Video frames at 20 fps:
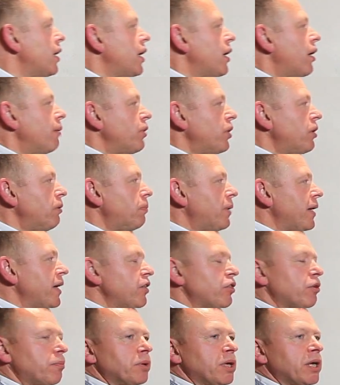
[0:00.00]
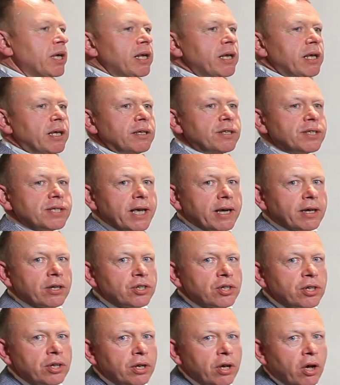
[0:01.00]
Now I'm going to play the beginning
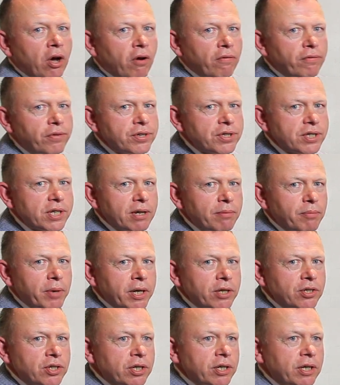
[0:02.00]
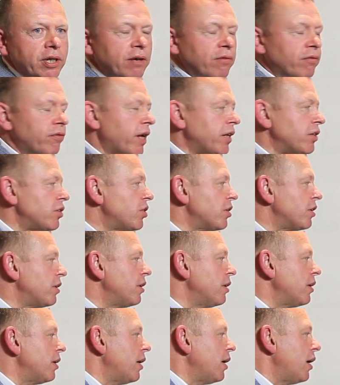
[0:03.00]
section of the C major
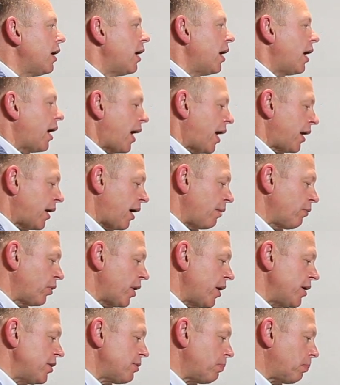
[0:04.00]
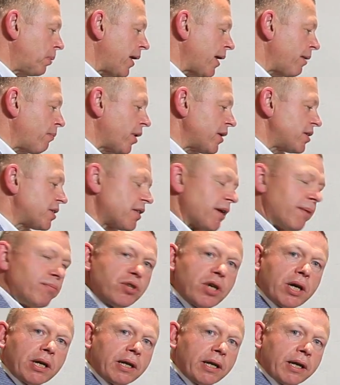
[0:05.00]
invention, and I'm going to play my
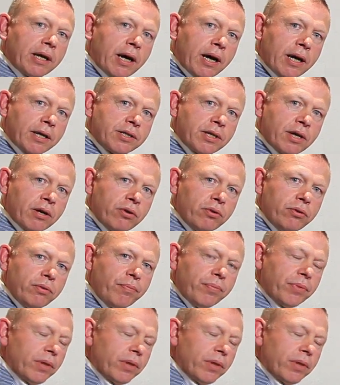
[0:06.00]
subject legato,